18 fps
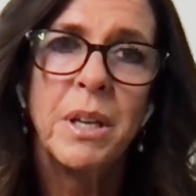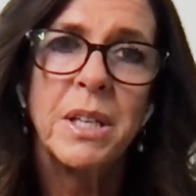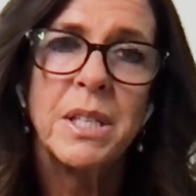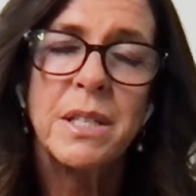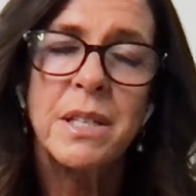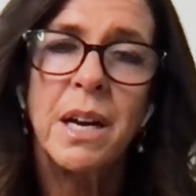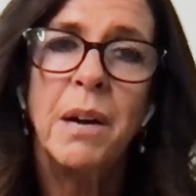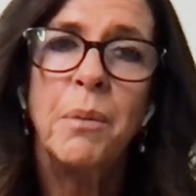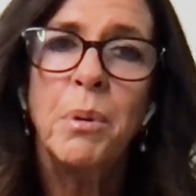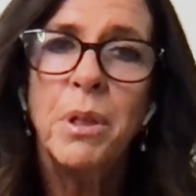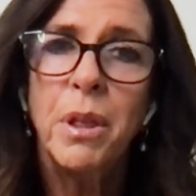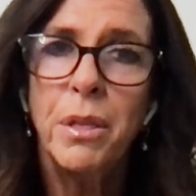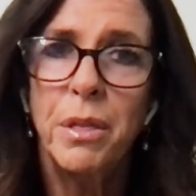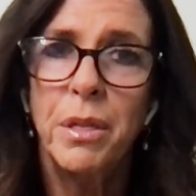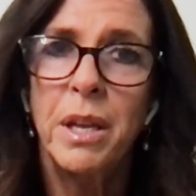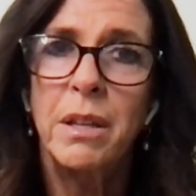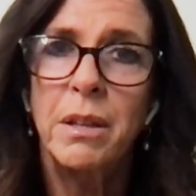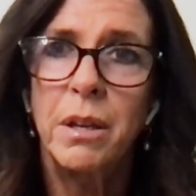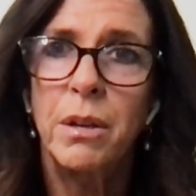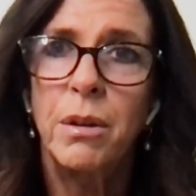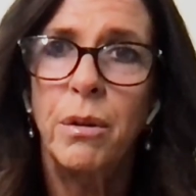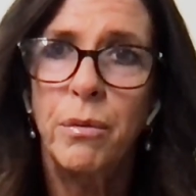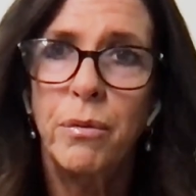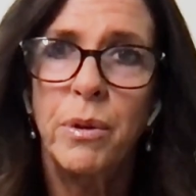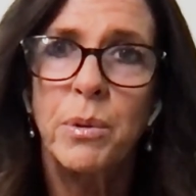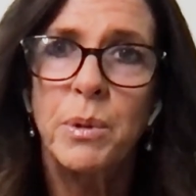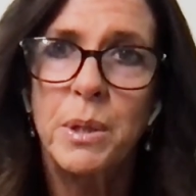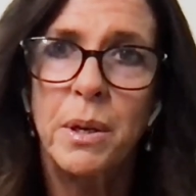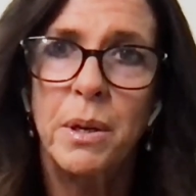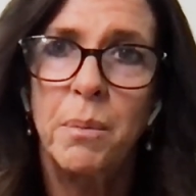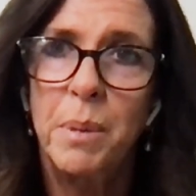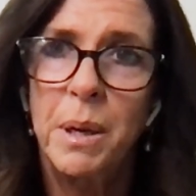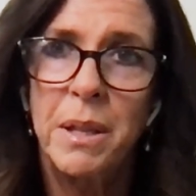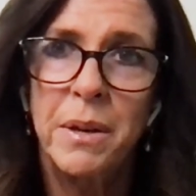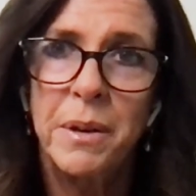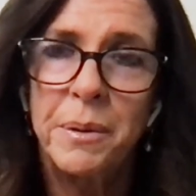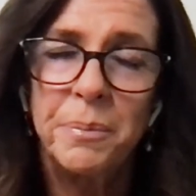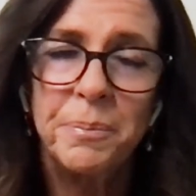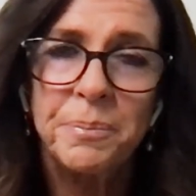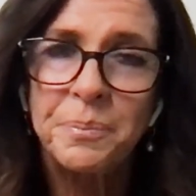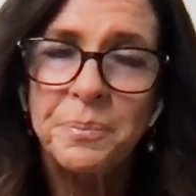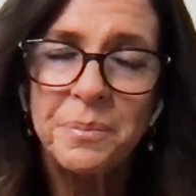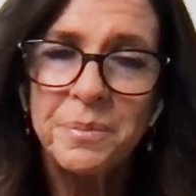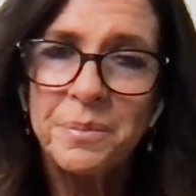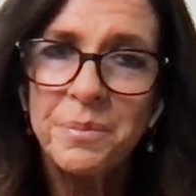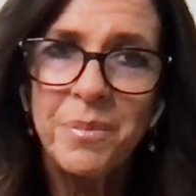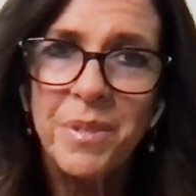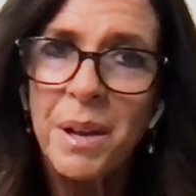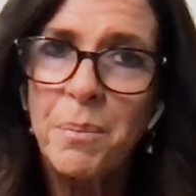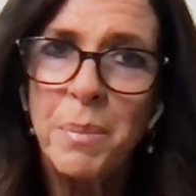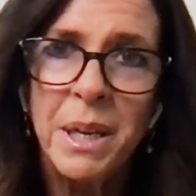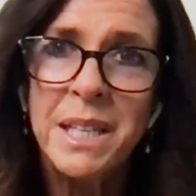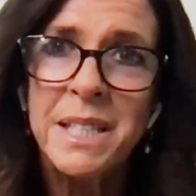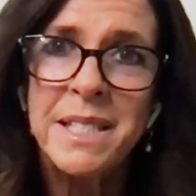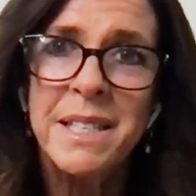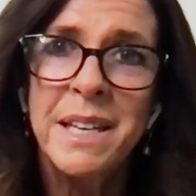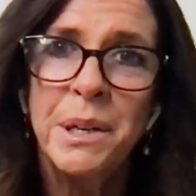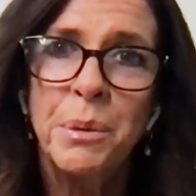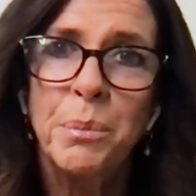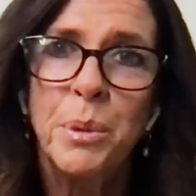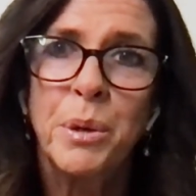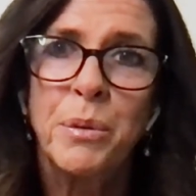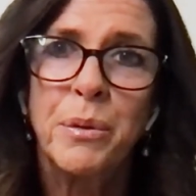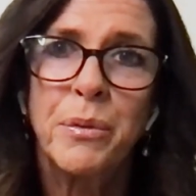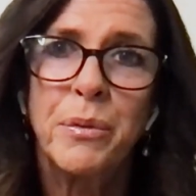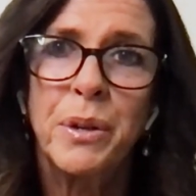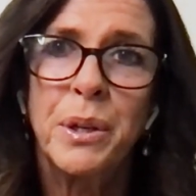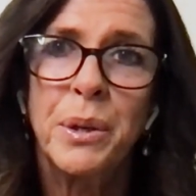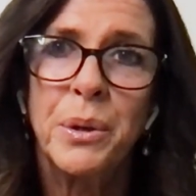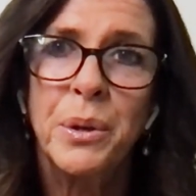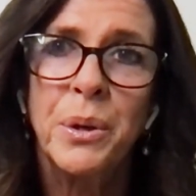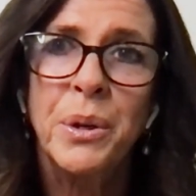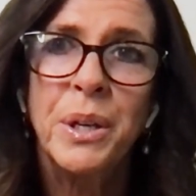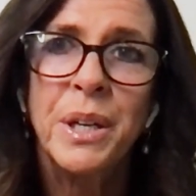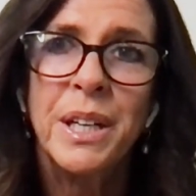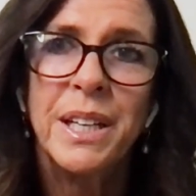start with a thing that you feel is going to be the biggest needle mover for you.